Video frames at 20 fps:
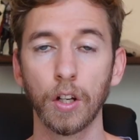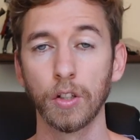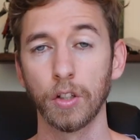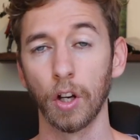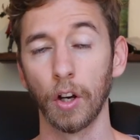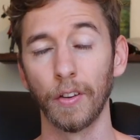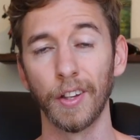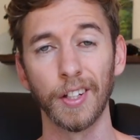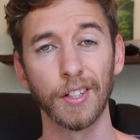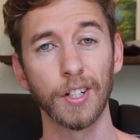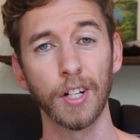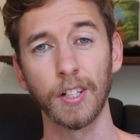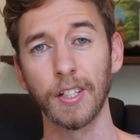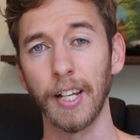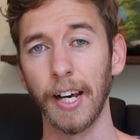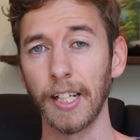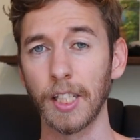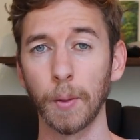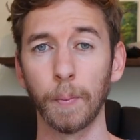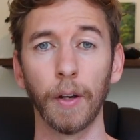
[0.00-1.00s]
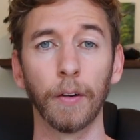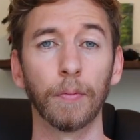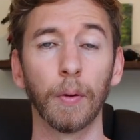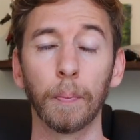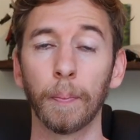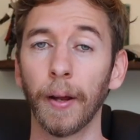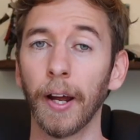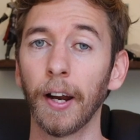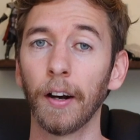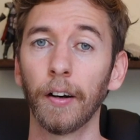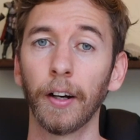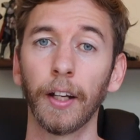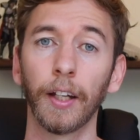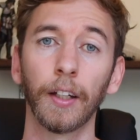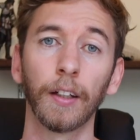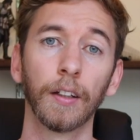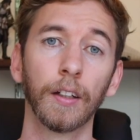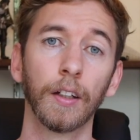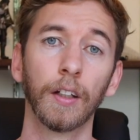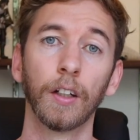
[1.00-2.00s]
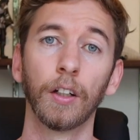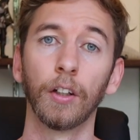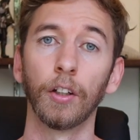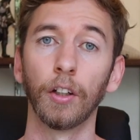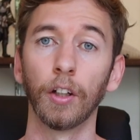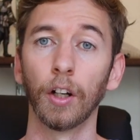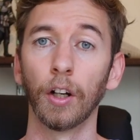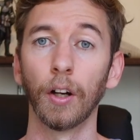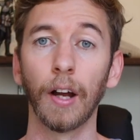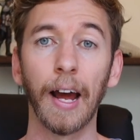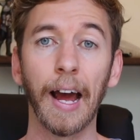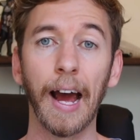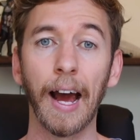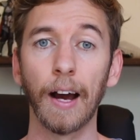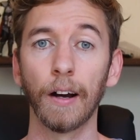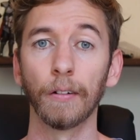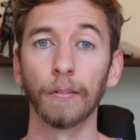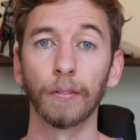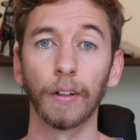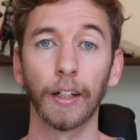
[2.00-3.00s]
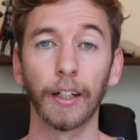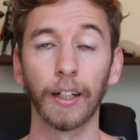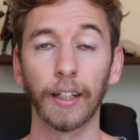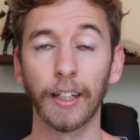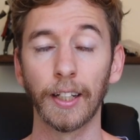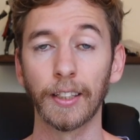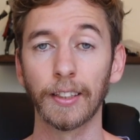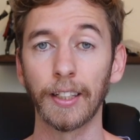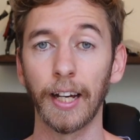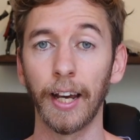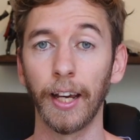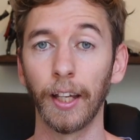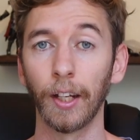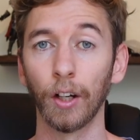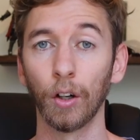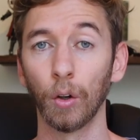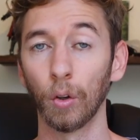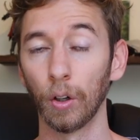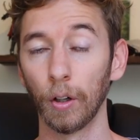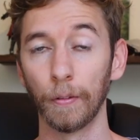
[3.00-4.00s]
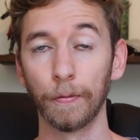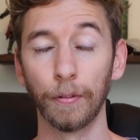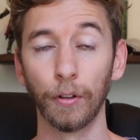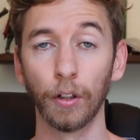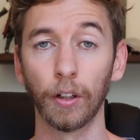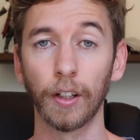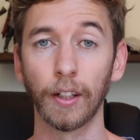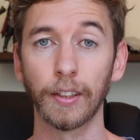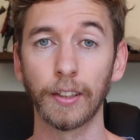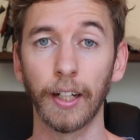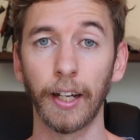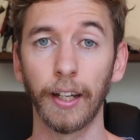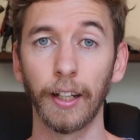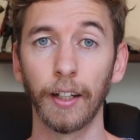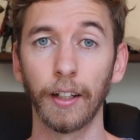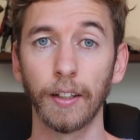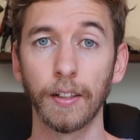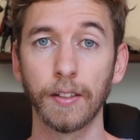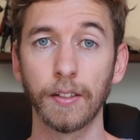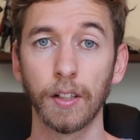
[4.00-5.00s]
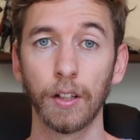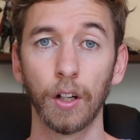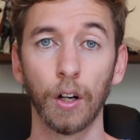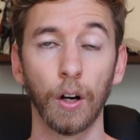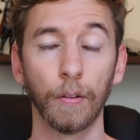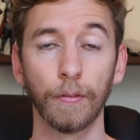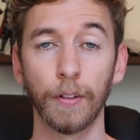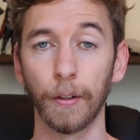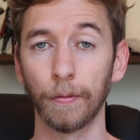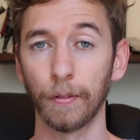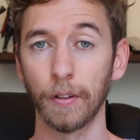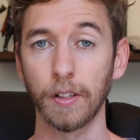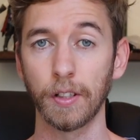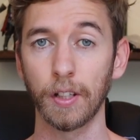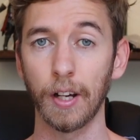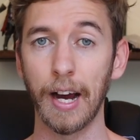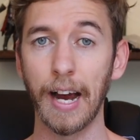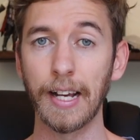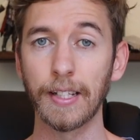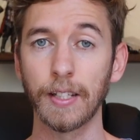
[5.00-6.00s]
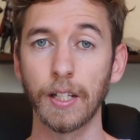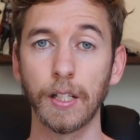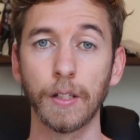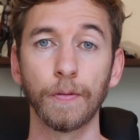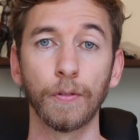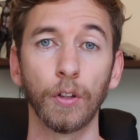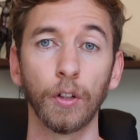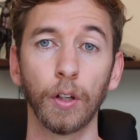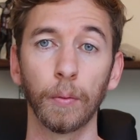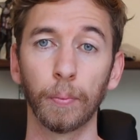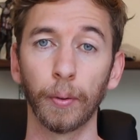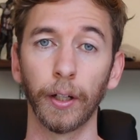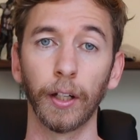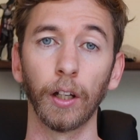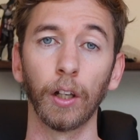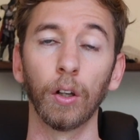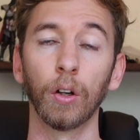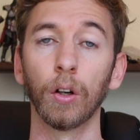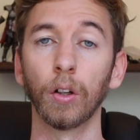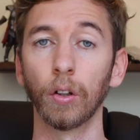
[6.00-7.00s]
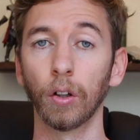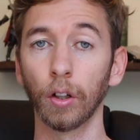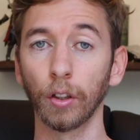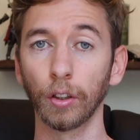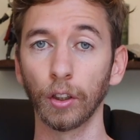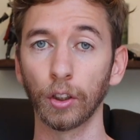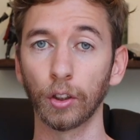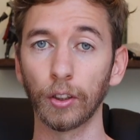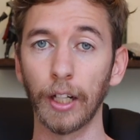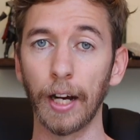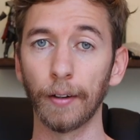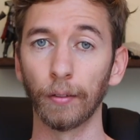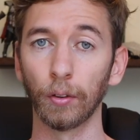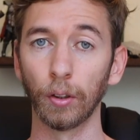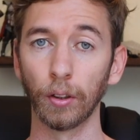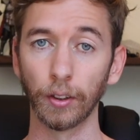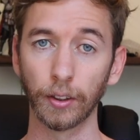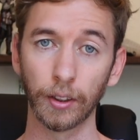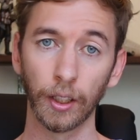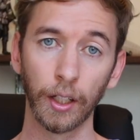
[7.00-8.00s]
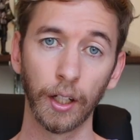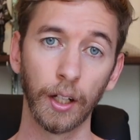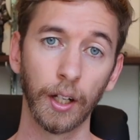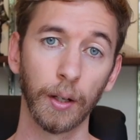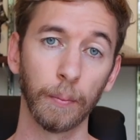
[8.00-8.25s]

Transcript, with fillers: So this just takes a bit of preparing. You know, have a container or a few containers of different sizes for you to bring along on your travels.